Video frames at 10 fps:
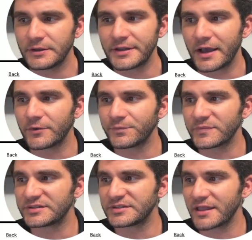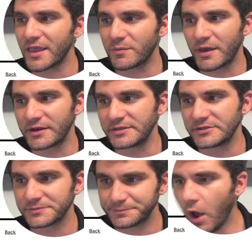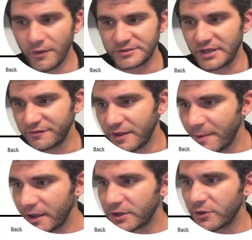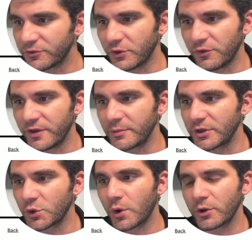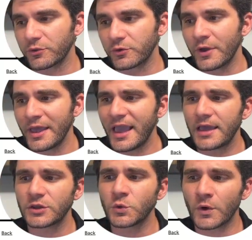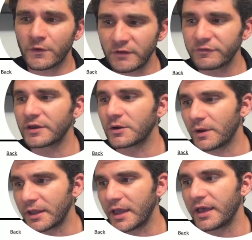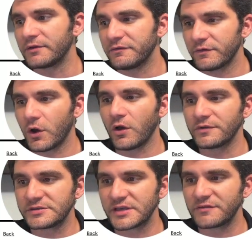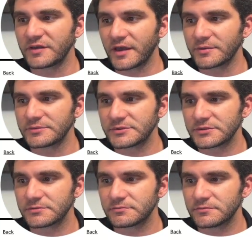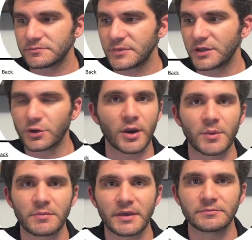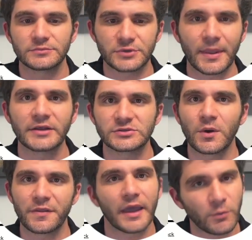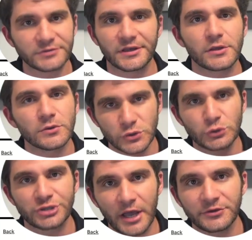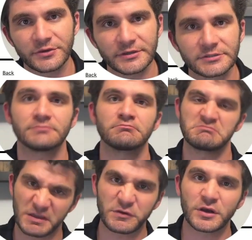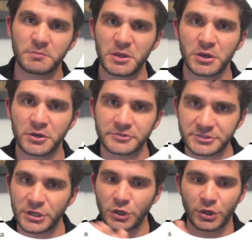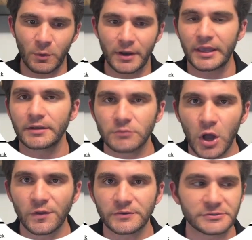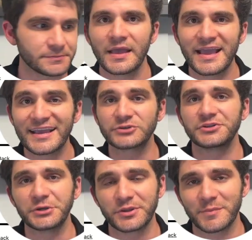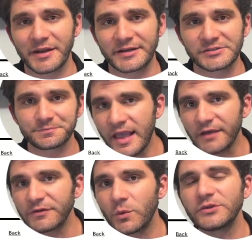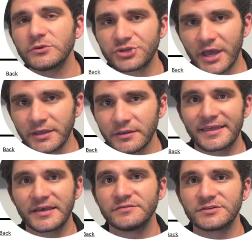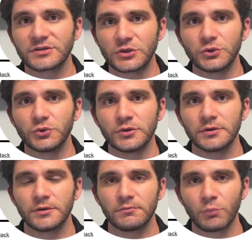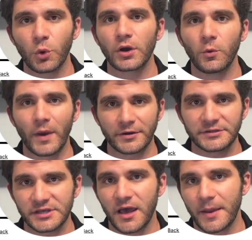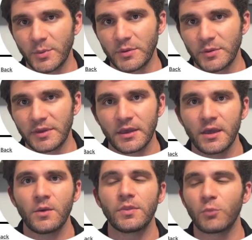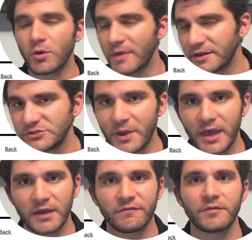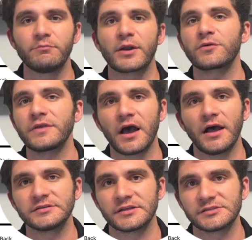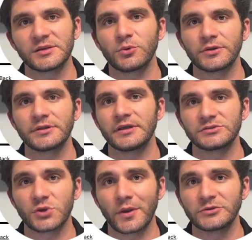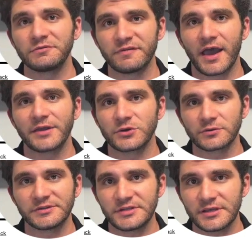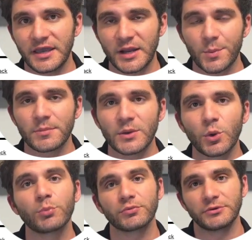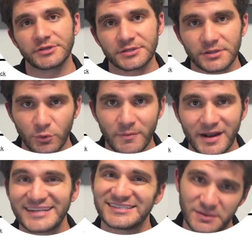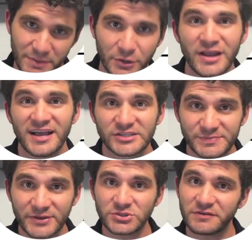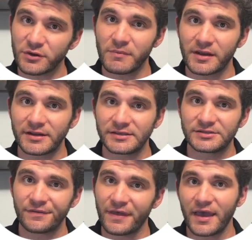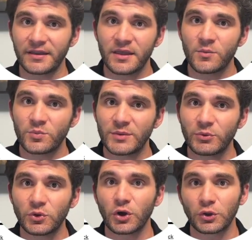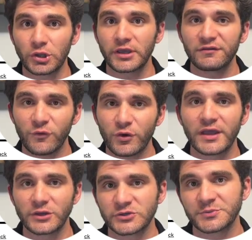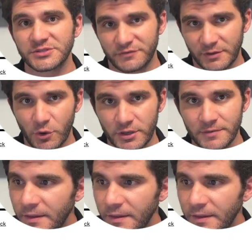Now, the standout amenities, all this stuff. I'm not gonna go through the whole thing, but you're gonna go through. And you are definitely gonna wanna have all these safety items in your Airbnb. So that is the one thing I will tell you, you shall do this. If you're gonna be a good host, you're gonna wanna get all those. Here's the deal with amenities. Every one you check gives you more awareness on Airbnb. The more amenities you have, the better the odds that someone is going to find your listing and Airbnb will promote it. The more amenities, the better, especially if they're amenities that people are looking for in your specific market.